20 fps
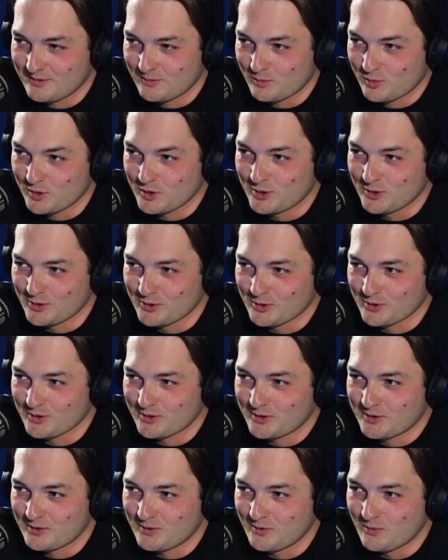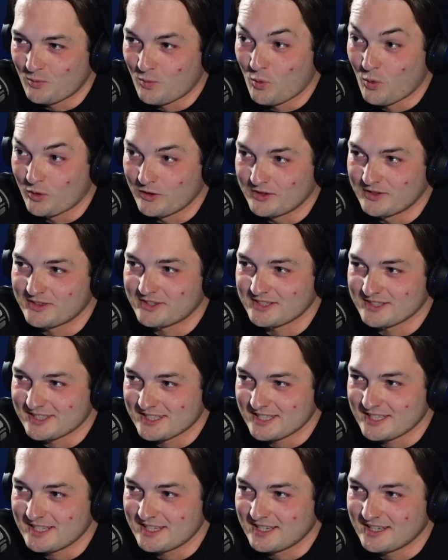what you're wanting to
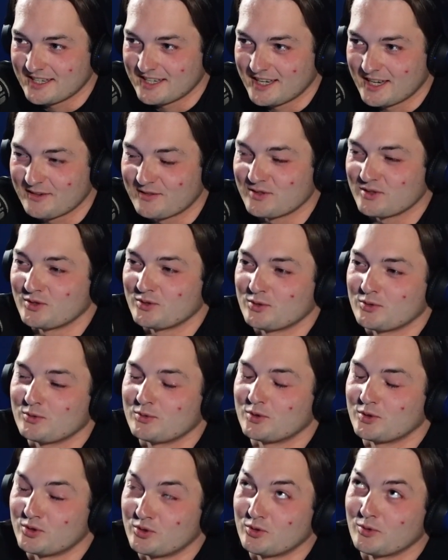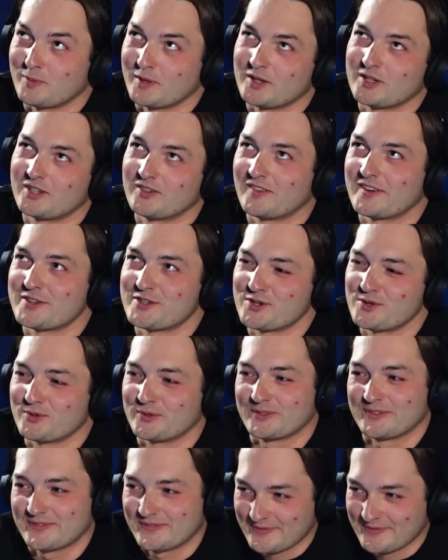see if you knew about the original.